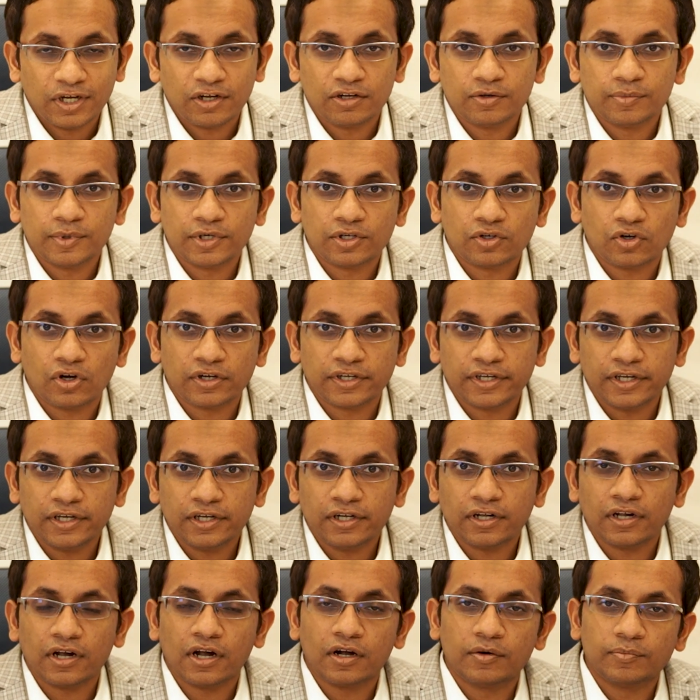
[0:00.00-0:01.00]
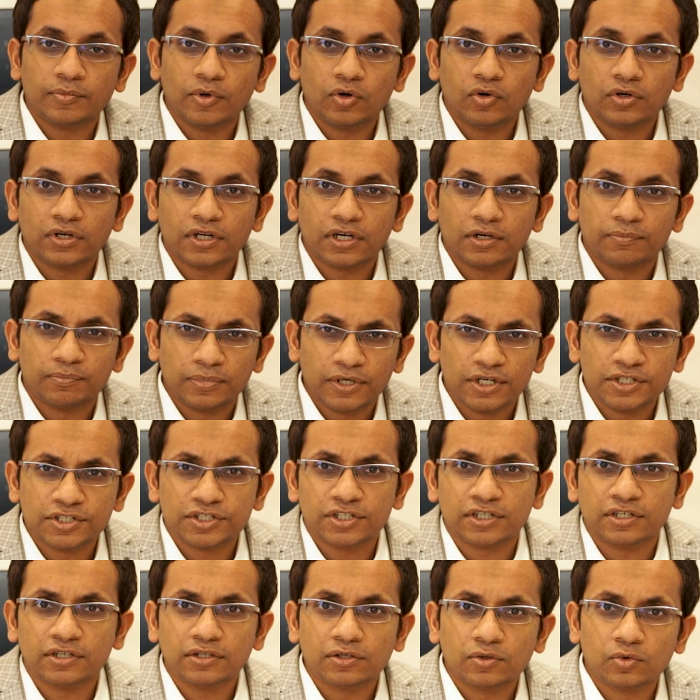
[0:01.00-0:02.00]
I'll be talking about a
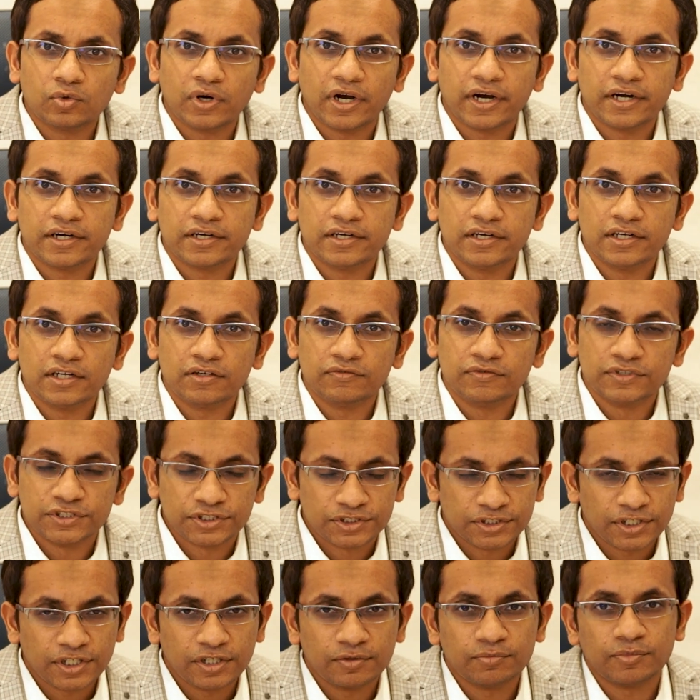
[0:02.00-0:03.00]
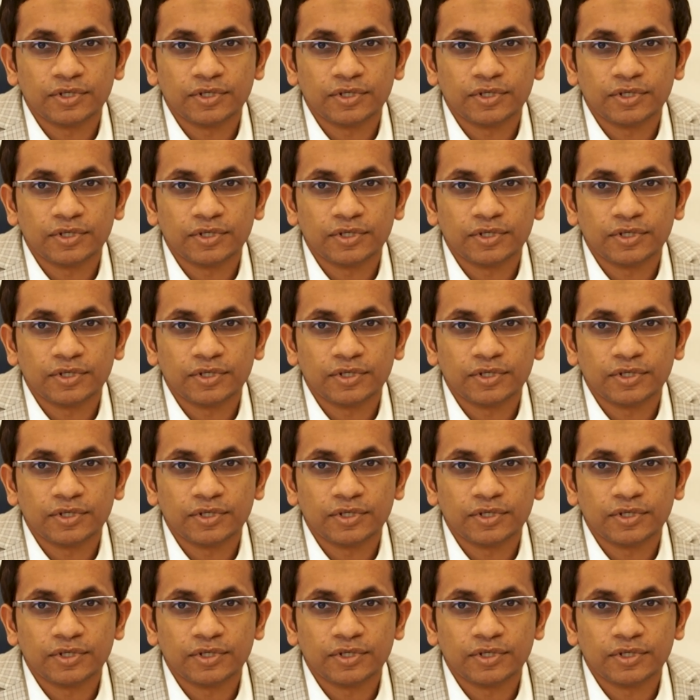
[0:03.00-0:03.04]
patient who had visited